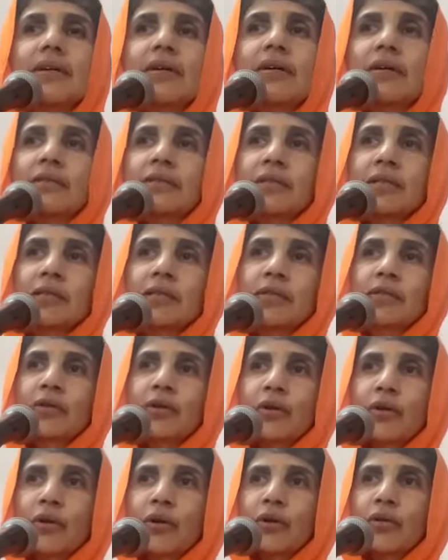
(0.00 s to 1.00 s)
On a
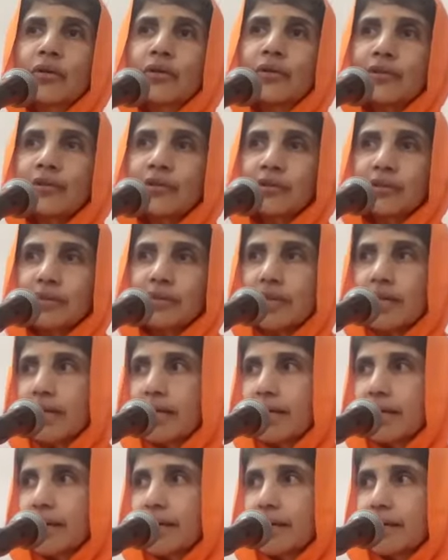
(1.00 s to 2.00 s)
known
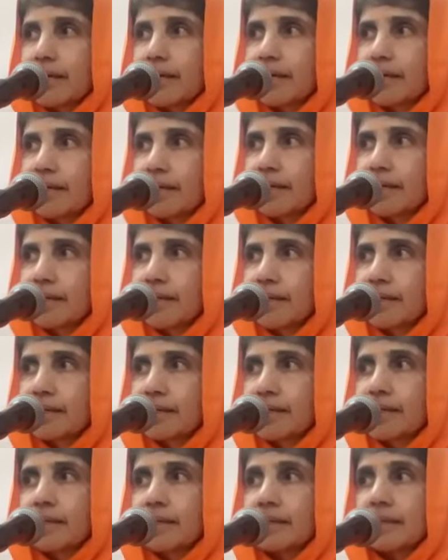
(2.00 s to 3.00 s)
snake,
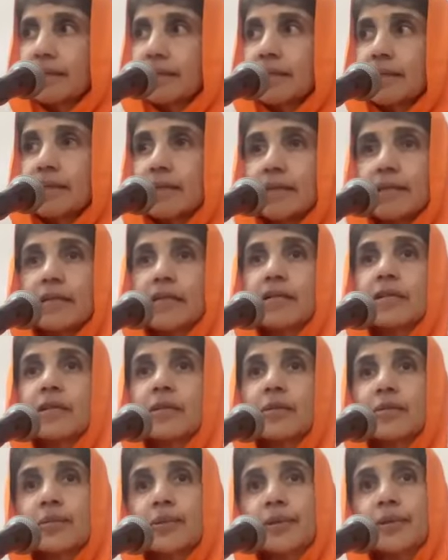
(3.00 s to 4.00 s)
there
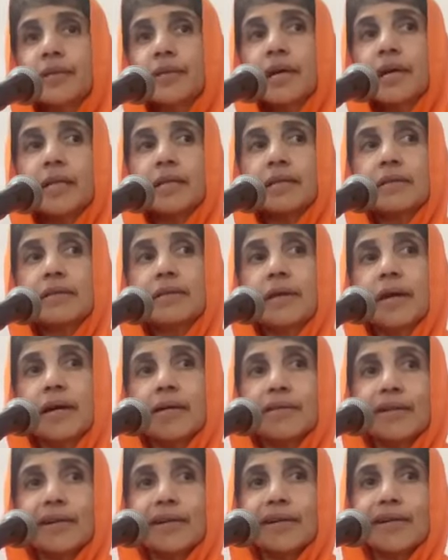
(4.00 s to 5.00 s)
cannot be a
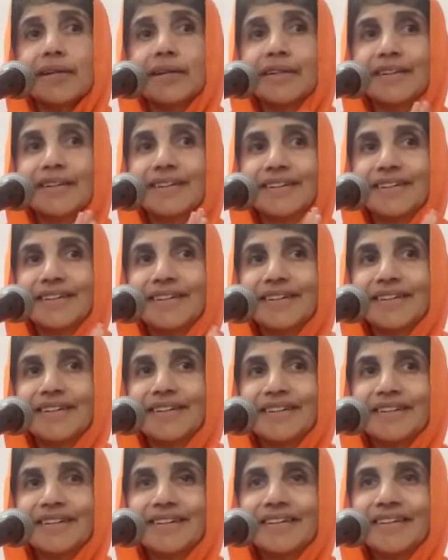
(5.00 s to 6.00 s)
dhyasa.
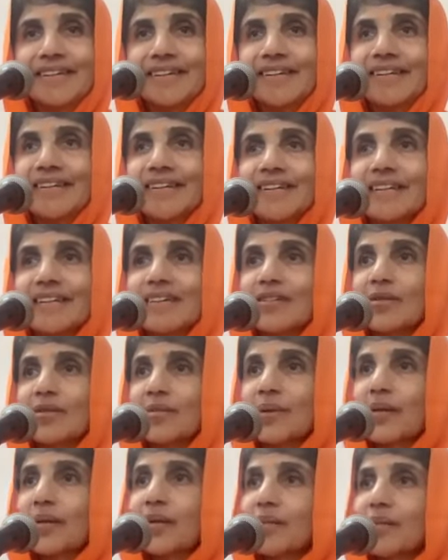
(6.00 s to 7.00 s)
Can you
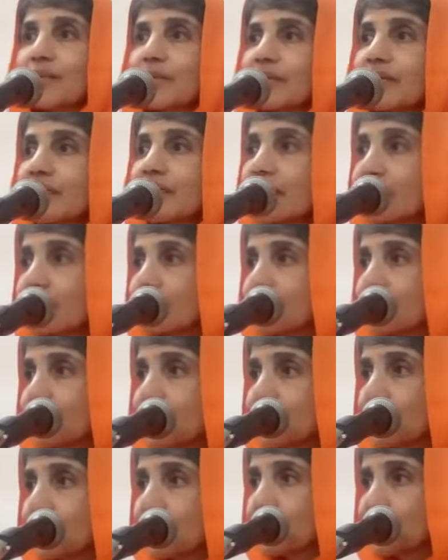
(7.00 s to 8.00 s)
make a mistake on
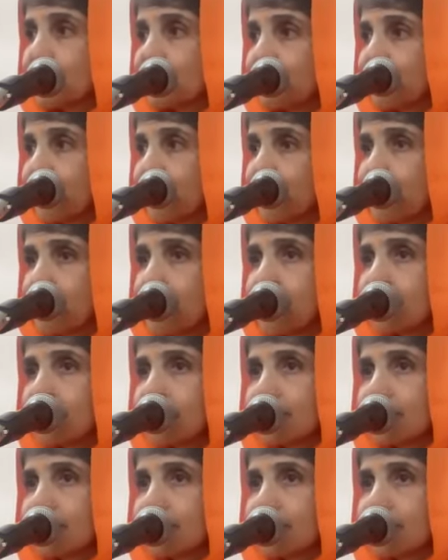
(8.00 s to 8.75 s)
a known snake?